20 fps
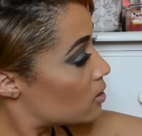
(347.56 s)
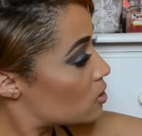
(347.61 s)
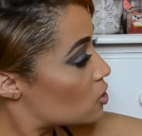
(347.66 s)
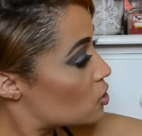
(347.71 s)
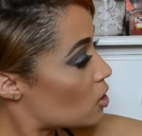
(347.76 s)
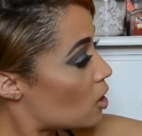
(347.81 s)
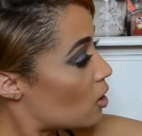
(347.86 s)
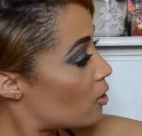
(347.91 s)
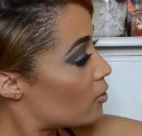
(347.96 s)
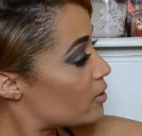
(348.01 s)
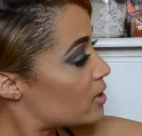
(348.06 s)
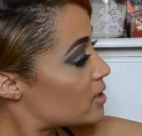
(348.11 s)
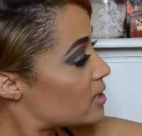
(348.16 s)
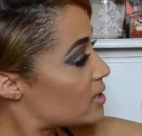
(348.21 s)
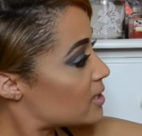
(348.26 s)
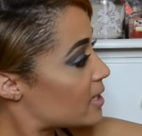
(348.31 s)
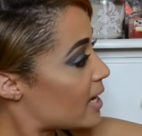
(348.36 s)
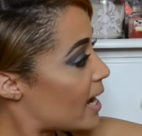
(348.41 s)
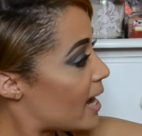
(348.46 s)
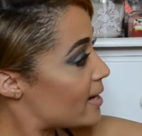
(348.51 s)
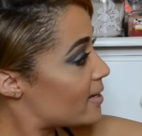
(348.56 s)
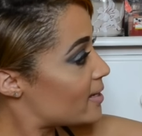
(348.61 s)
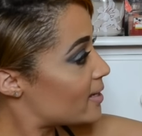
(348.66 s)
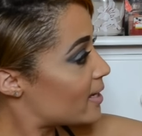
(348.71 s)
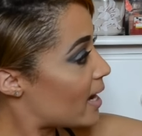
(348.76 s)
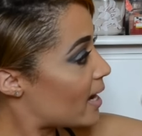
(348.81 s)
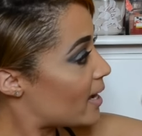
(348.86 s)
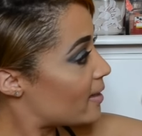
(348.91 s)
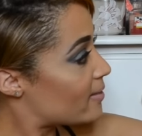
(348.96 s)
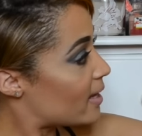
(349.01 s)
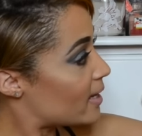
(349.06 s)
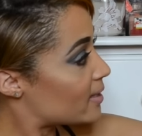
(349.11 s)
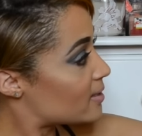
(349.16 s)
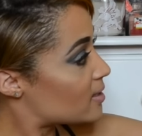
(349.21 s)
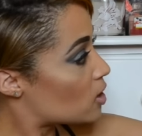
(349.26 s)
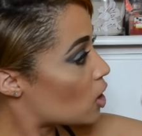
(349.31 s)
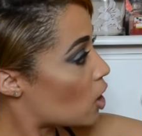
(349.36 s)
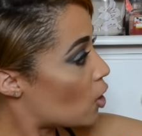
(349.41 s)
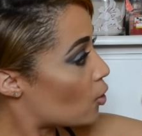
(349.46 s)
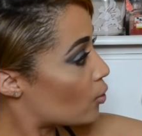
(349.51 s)
So this is Candy K and
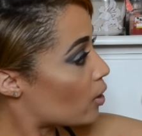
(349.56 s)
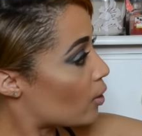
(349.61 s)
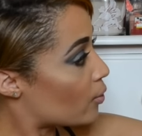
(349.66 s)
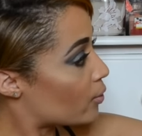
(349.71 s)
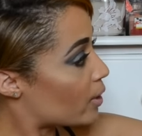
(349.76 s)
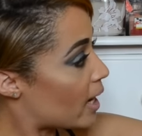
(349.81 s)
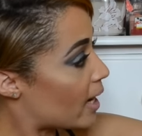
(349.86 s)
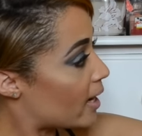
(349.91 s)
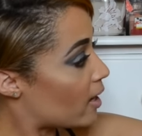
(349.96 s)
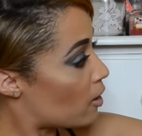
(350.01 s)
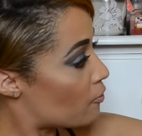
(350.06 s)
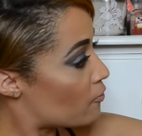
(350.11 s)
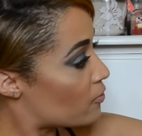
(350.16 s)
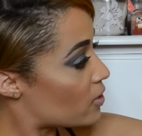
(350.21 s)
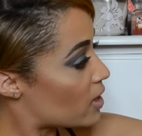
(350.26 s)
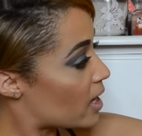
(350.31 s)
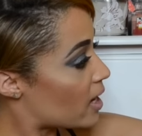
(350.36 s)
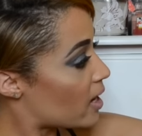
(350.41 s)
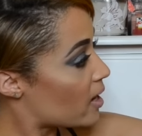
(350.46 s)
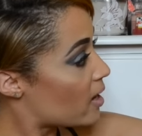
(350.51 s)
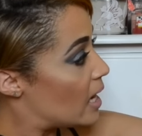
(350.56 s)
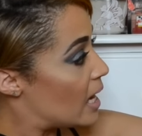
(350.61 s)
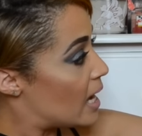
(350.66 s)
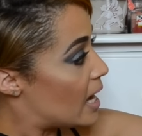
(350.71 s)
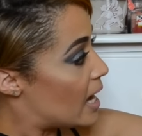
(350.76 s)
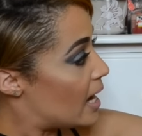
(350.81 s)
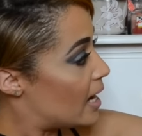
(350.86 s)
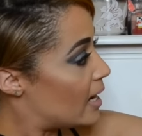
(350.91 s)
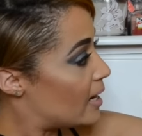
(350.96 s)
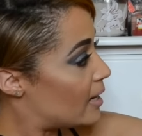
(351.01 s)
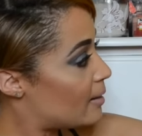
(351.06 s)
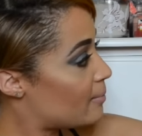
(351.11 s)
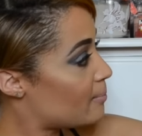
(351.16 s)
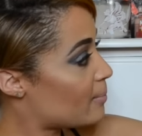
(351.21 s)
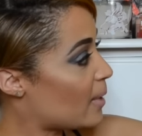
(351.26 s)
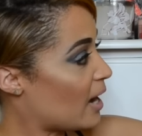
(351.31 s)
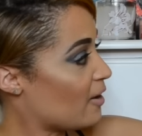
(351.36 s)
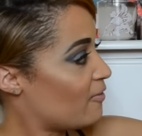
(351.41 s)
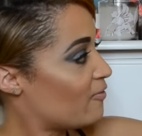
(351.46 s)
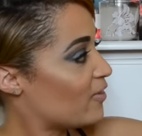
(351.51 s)
that's Coco K over there.
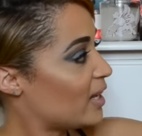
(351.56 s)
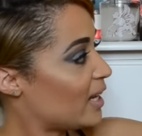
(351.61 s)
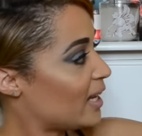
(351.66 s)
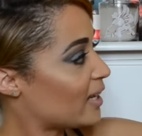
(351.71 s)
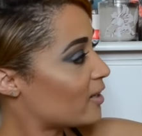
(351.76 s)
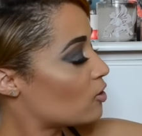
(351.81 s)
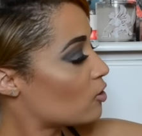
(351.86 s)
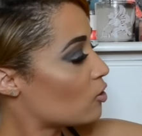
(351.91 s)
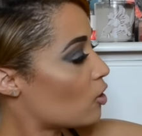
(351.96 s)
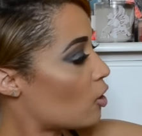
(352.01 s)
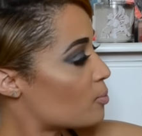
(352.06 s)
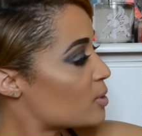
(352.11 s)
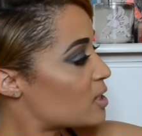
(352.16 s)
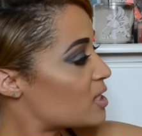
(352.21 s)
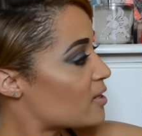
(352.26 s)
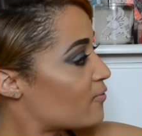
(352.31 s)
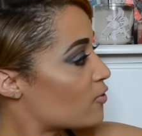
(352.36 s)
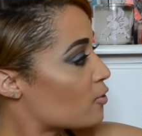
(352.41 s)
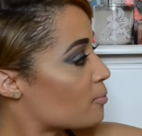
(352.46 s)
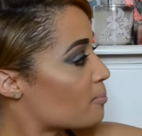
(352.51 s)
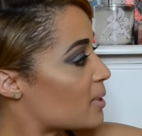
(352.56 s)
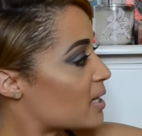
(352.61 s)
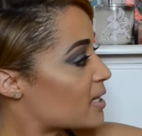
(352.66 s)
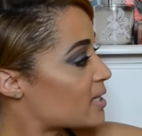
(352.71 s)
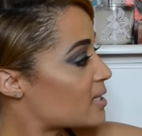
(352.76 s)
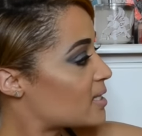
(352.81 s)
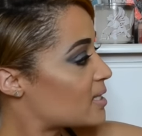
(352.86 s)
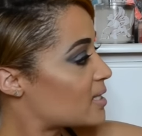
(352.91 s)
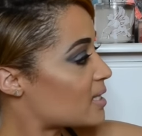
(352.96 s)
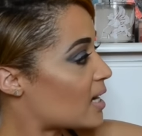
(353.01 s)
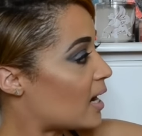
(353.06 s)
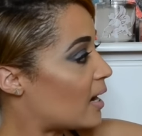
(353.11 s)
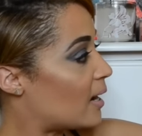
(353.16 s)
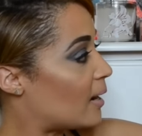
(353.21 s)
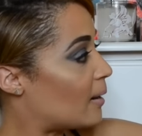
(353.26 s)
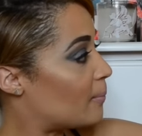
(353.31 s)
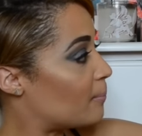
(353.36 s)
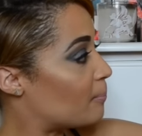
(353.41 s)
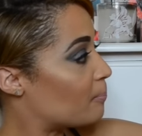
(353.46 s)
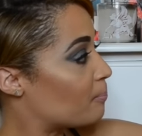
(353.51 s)
Um, I feel like you almost if you mixed
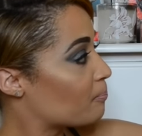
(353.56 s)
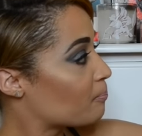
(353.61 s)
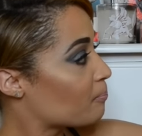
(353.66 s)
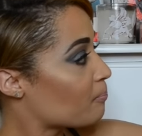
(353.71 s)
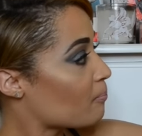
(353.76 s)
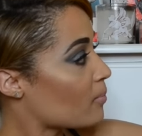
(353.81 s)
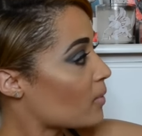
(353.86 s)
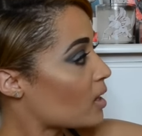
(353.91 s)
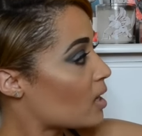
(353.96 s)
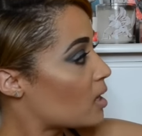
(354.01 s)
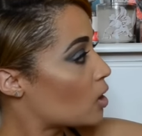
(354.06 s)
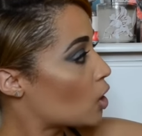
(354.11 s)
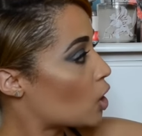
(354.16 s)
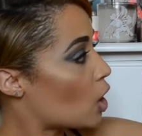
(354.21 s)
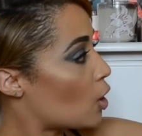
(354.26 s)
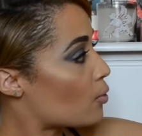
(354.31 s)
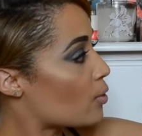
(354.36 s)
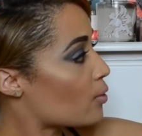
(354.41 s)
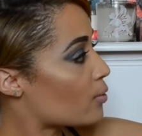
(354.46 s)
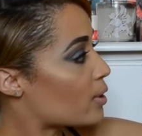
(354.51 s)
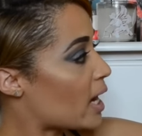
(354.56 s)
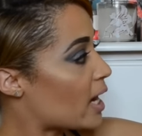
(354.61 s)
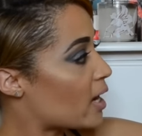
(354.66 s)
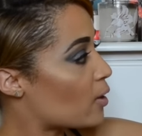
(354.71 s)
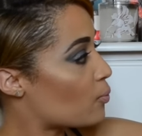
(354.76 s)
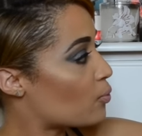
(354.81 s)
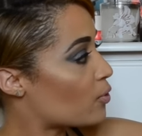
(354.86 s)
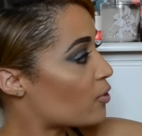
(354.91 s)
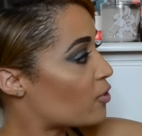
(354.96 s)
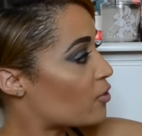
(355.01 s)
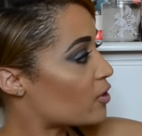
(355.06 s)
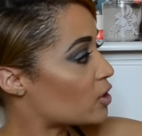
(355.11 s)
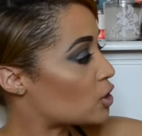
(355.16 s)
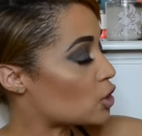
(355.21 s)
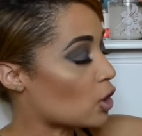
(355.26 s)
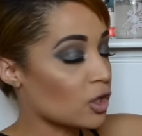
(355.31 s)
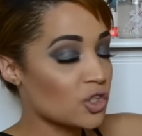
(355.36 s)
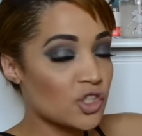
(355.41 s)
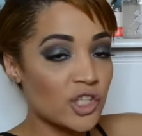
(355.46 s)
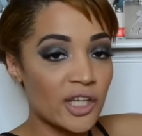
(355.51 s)
um, Coco K with
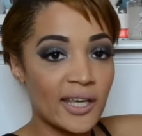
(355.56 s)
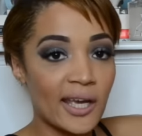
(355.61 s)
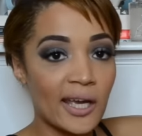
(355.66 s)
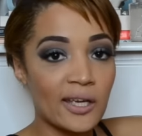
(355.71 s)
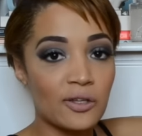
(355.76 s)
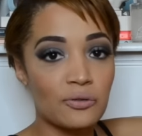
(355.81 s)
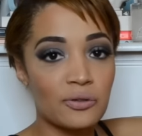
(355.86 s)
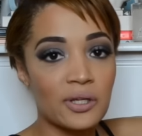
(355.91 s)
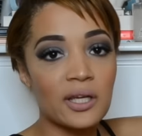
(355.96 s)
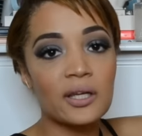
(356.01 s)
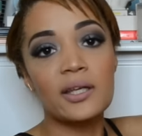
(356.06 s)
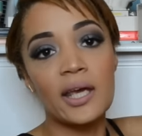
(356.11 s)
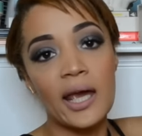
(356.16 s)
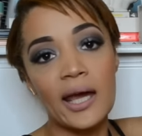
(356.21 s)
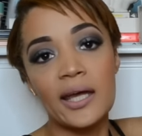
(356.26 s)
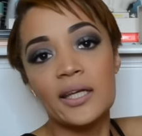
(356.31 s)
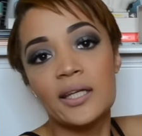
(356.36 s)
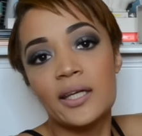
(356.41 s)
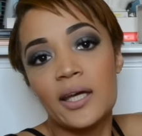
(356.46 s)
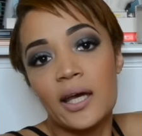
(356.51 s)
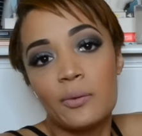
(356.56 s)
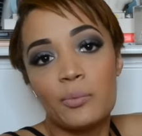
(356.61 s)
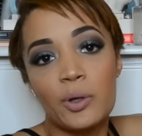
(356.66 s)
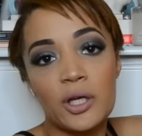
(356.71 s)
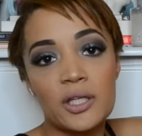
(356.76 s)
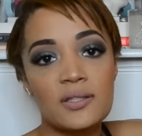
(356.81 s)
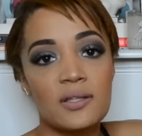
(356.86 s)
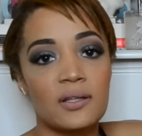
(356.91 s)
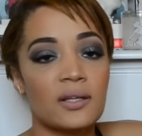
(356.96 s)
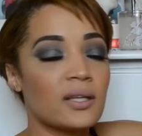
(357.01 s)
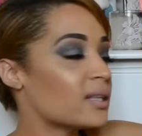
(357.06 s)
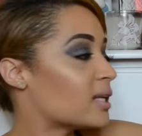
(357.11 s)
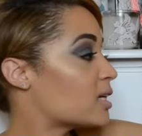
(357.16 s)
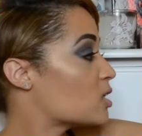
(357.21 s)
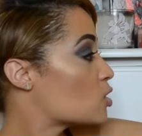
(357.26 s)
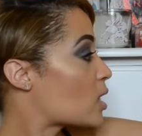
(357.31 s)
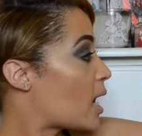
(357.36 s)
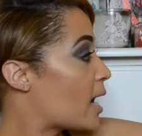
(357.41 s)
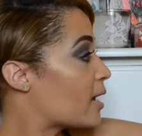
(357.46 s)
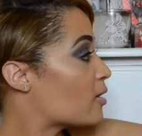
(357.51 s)
Dolce K, you'd get Candy K basically.
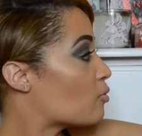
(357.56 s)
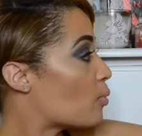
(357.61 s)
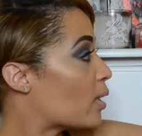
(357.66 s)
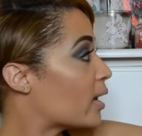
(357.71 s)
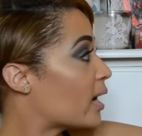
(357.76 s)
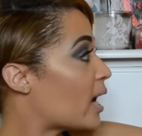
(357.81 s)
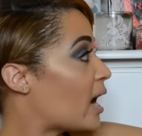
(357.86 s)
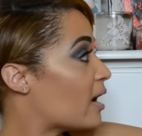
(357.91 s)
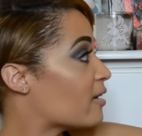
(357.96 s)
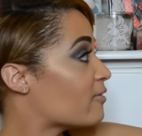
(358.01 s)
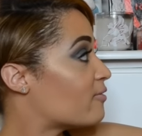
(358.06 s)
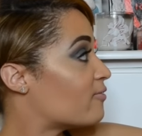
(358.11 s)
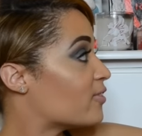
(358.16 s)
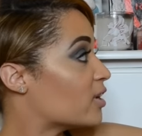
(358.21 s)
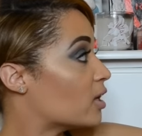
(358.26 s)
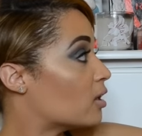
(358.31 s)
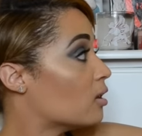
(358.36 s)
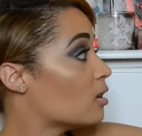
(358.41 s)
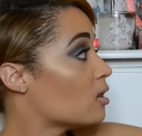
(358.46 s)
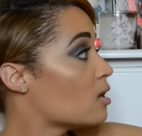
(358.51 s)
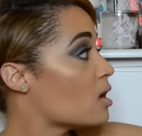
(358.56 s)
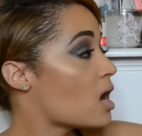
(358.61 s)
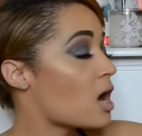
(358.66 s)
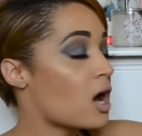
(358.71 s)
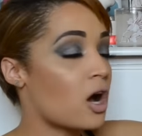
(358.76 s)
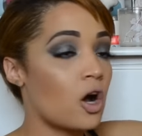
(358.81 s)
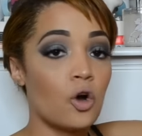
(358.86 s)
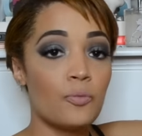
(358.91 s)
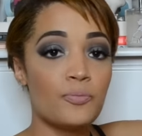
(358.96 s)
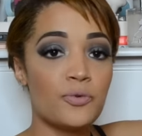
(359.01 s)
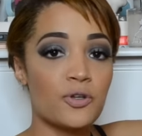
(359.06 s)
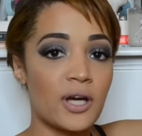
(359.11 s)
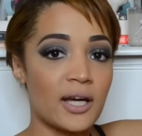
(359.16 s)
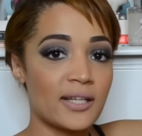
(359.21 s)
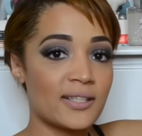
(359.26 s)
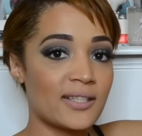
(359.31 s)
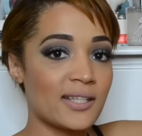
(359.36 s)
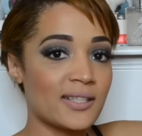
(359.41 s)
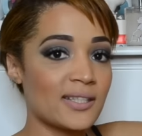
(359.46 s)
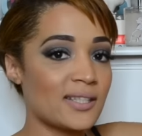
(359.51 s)
That's kind of what I feel. I hope you
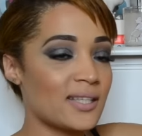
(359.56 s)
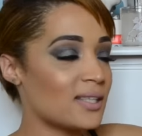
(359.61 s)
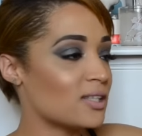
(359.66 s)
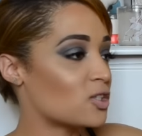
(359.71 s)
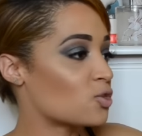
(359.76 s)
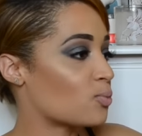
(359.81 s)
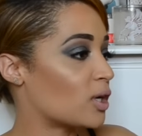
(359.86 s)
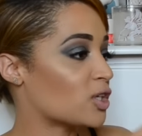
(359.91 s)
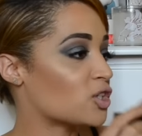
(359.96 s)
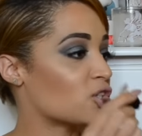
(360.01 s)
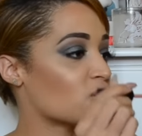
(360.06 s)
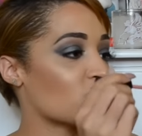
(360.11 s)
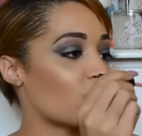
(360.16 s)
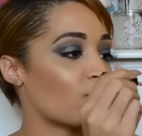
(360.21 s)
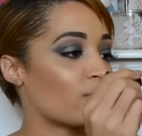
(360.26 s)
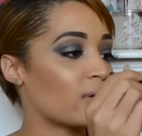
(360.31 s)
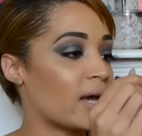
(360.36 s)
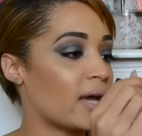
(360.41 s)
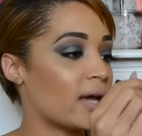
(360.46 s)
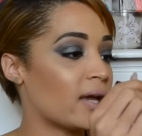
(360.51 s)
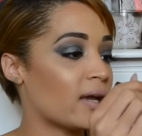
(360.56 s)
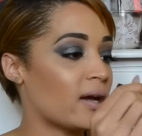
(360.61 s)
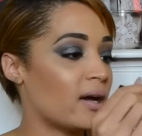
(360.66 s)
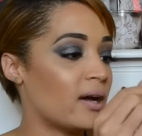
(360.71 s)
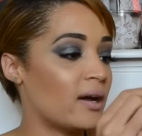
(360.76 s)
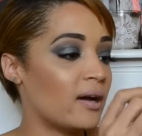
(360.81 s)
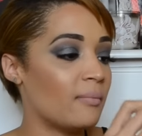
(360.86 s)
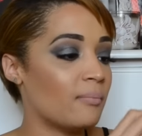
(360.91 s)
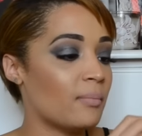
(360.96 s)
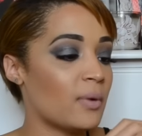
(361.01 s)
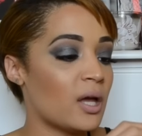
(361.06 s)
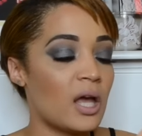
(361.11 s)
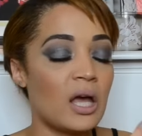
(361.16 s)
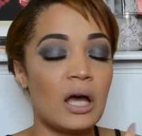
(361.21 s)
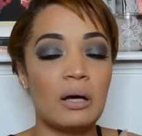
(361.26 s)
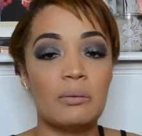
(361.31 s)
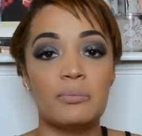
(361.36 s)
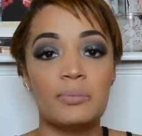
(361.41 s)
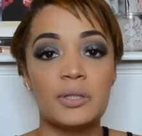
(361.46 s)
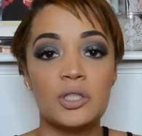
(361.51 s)
guys can see the swatches okay. Um,
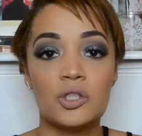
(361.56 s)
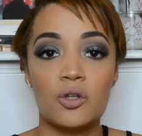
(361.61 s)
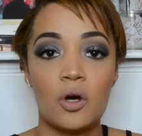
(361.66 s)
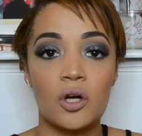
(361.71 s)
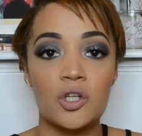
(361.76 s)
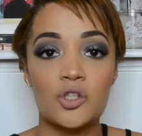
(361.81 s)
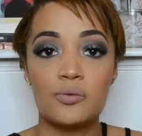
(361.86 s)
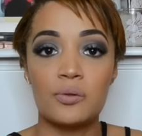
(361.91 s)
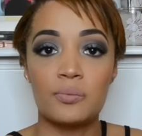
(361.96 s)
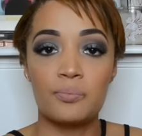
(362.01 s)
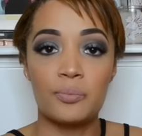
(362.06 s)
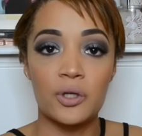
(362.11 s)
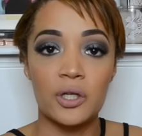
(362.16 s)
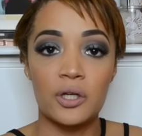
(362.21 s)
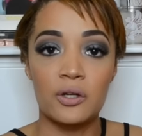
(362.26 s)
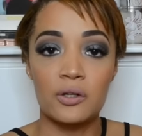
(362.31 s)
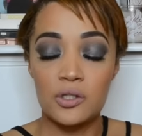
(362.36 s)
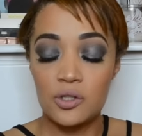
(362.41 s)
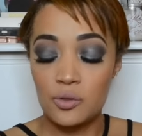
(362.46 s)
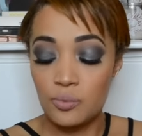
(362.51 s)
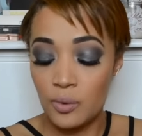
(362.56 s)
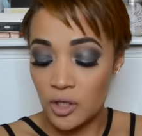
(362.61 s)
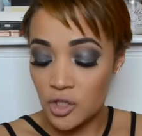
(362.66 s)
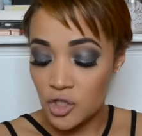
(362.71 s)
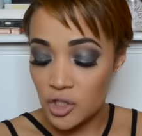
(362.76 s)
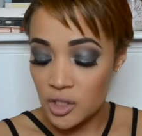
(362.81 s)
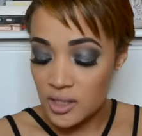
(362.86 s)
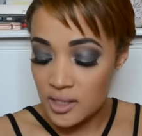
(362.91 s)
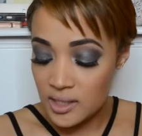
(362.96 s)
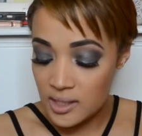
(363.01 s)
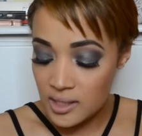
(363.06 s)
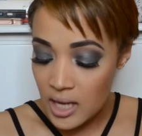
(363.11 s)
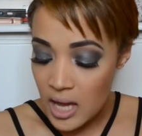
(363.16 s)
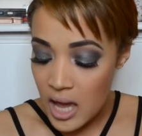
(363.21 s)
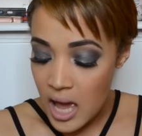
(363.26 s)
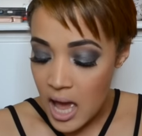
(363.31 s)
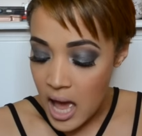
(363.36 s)
I'm a bit dodged with putting on swatches.